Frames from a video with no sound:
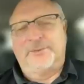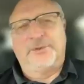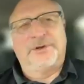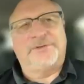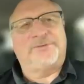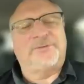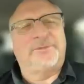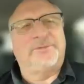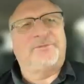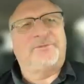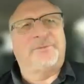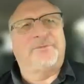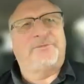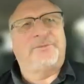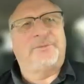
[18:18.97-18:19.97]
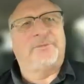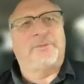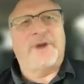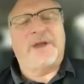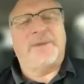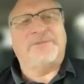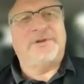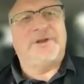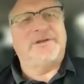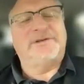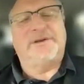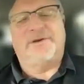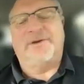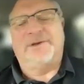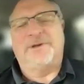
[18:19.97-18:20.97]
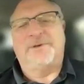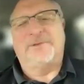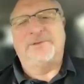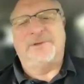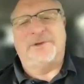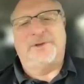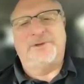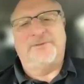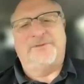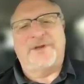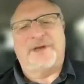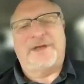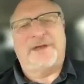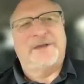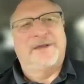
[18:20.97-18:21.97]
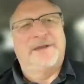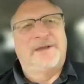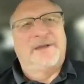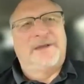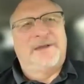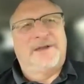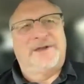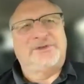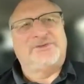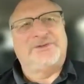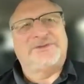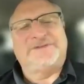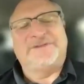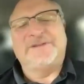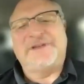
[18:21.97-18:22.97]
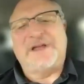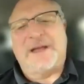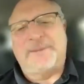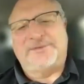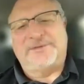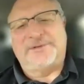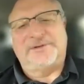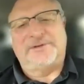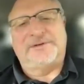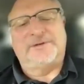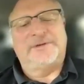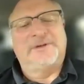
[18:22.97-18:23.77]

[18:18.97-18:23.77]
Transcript: Brooks from, from Brampton, Ontario. You know, you've got uh, Tristan Thompson and